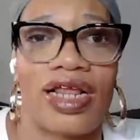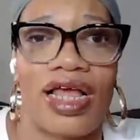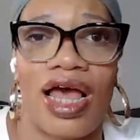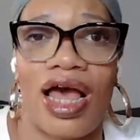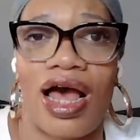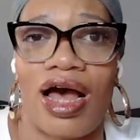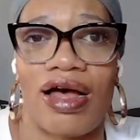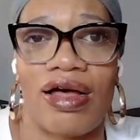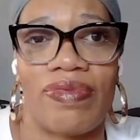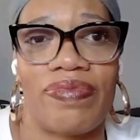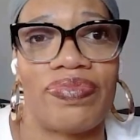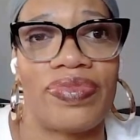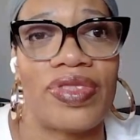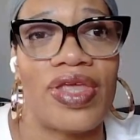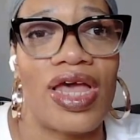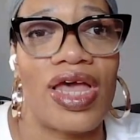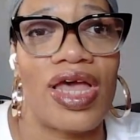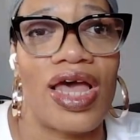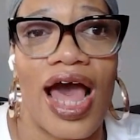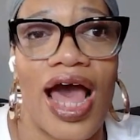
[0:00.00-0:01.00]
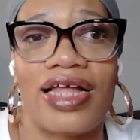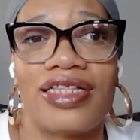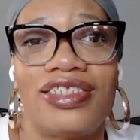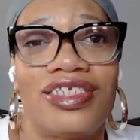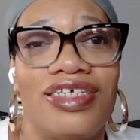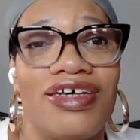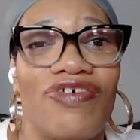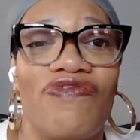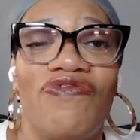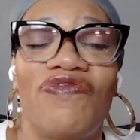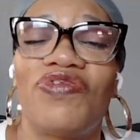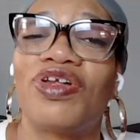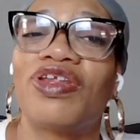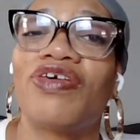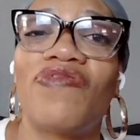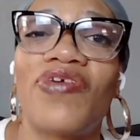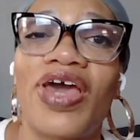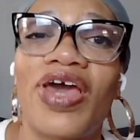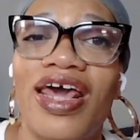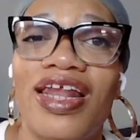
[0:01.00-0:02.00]
Um, I took full
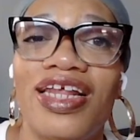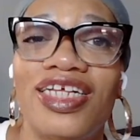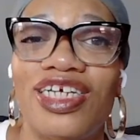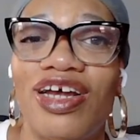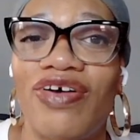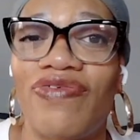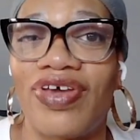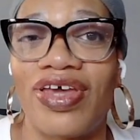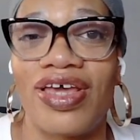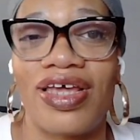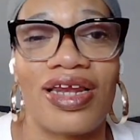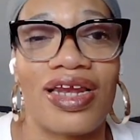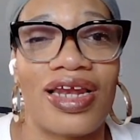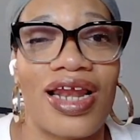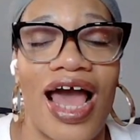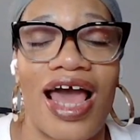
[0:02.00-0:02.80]
advantage of it.